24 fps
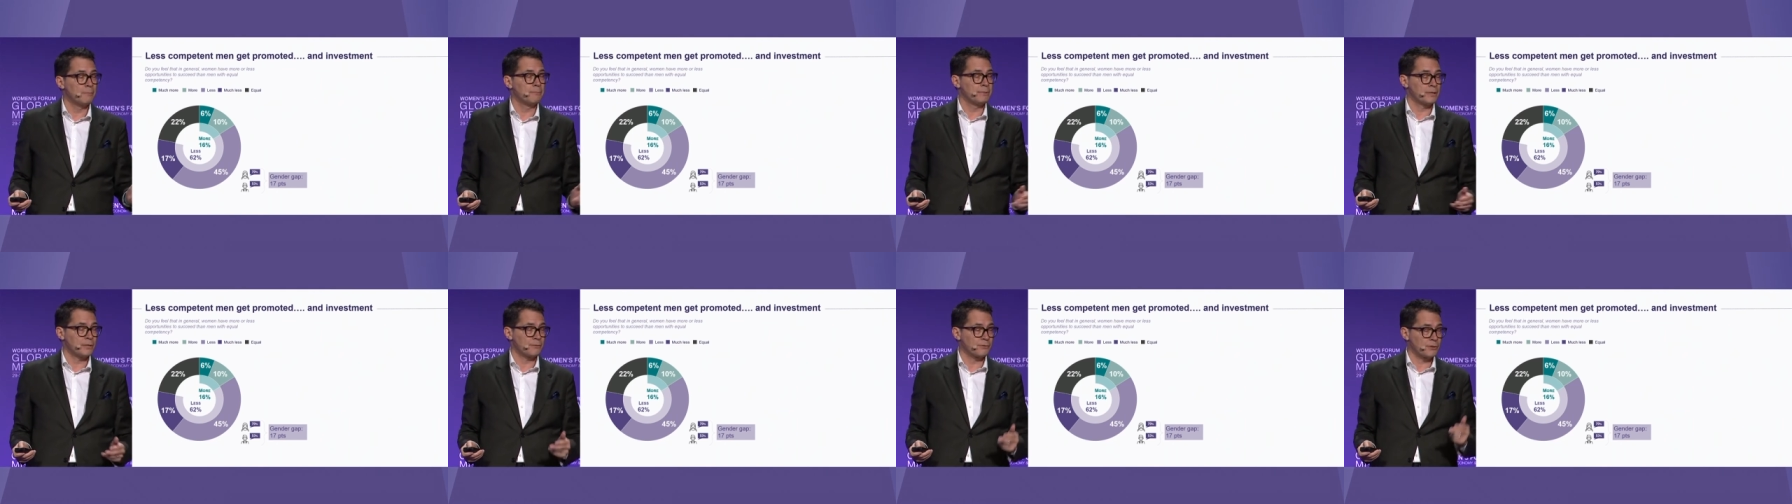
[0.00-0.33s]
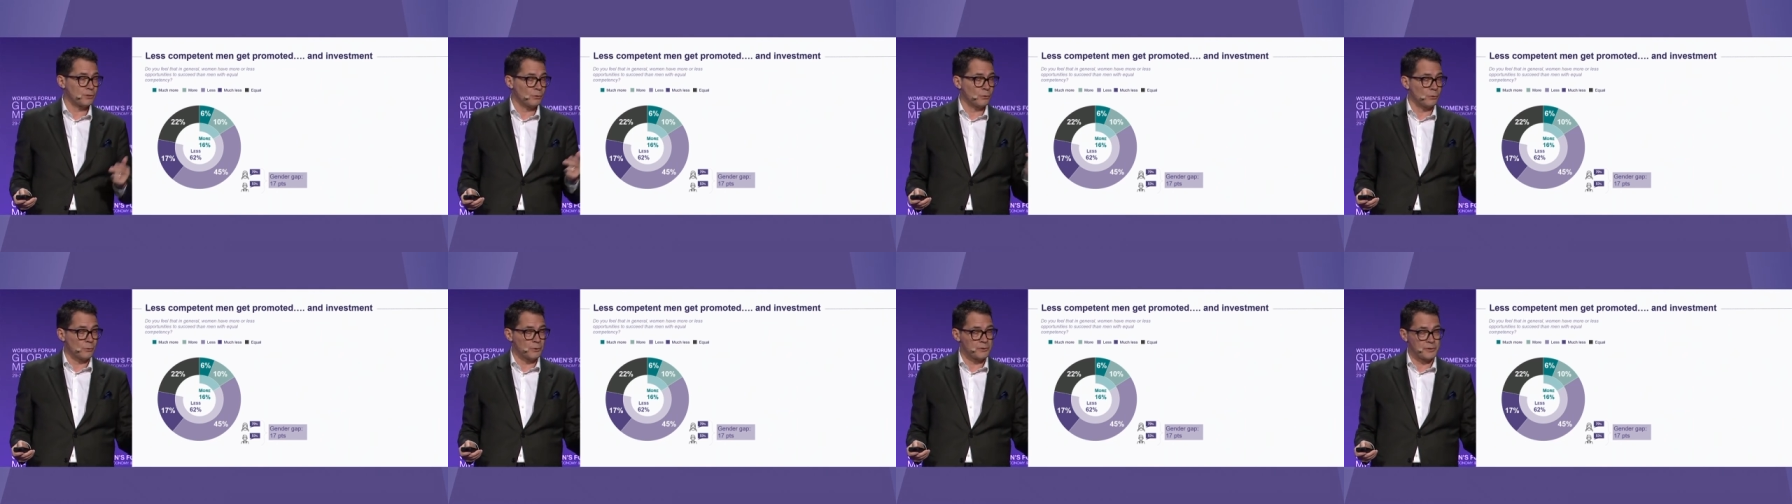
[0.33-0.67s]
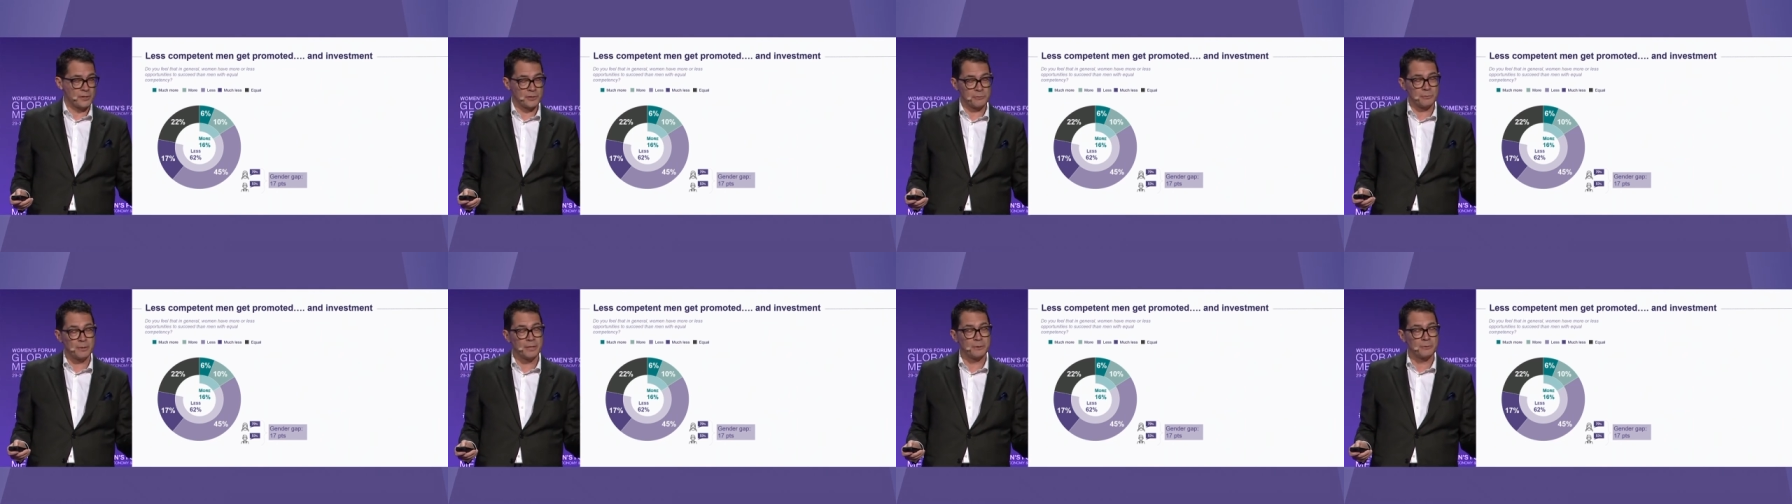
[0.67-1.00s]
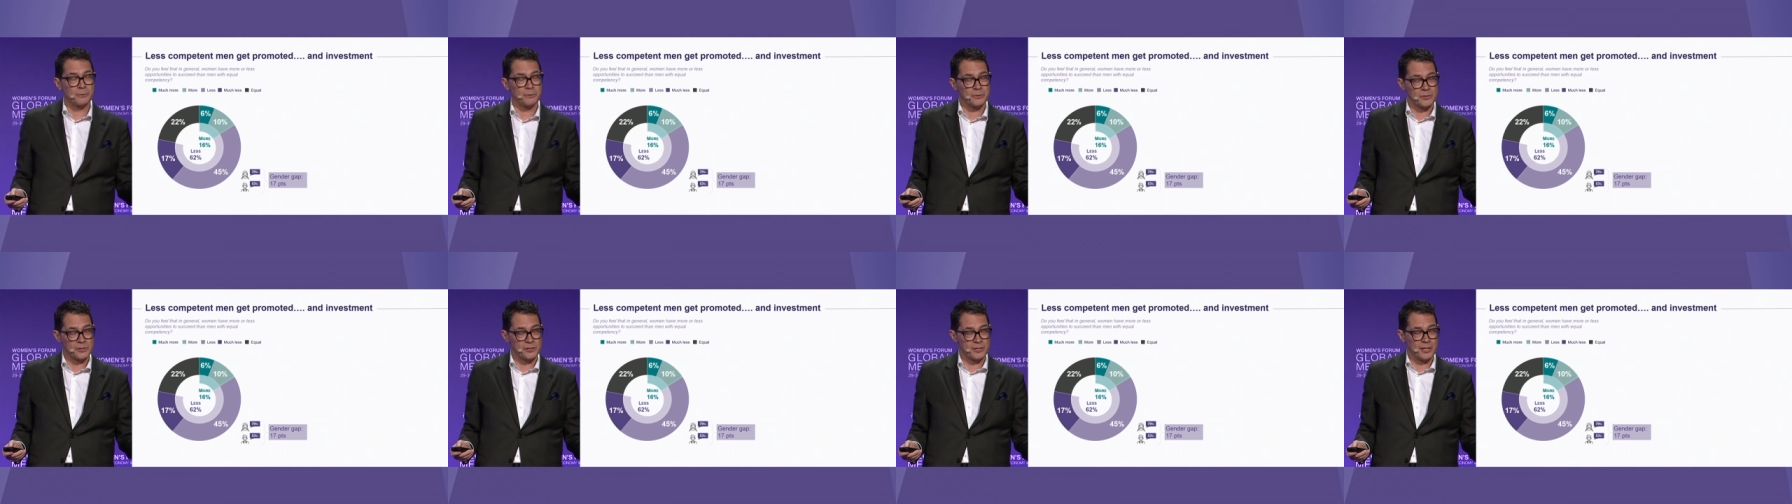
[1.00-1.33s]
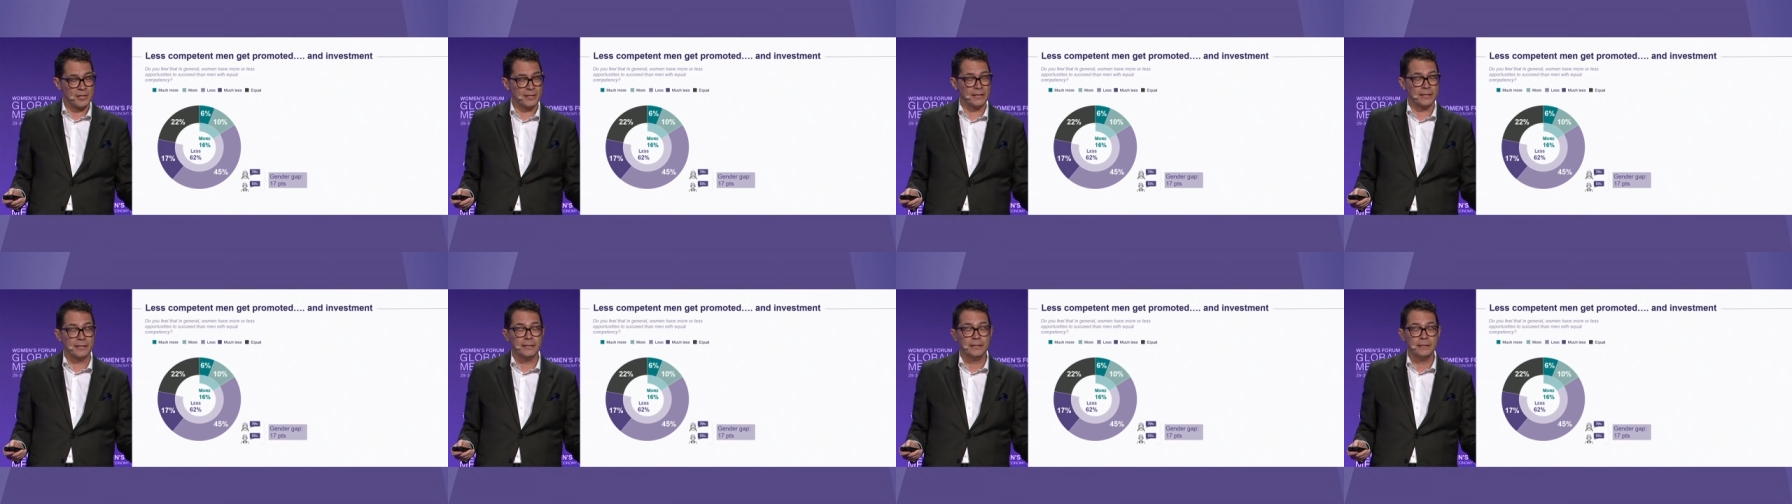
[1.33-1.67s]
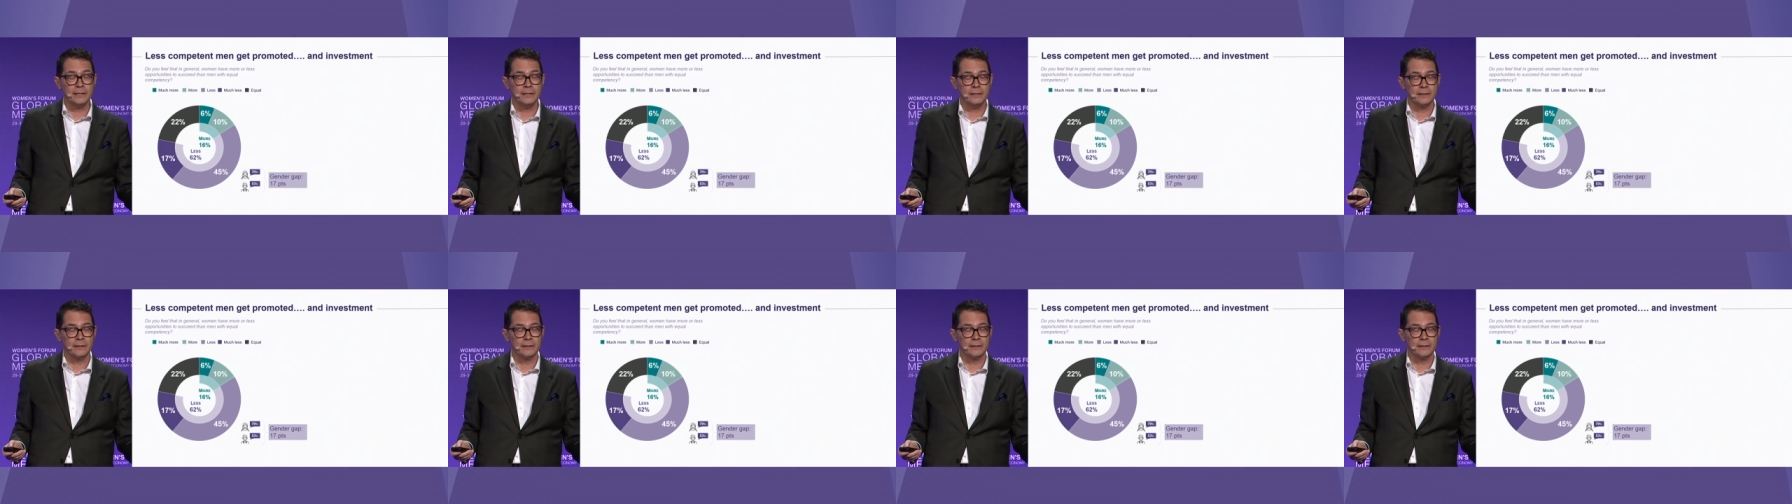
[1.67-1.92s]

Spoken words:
But of course, as we will see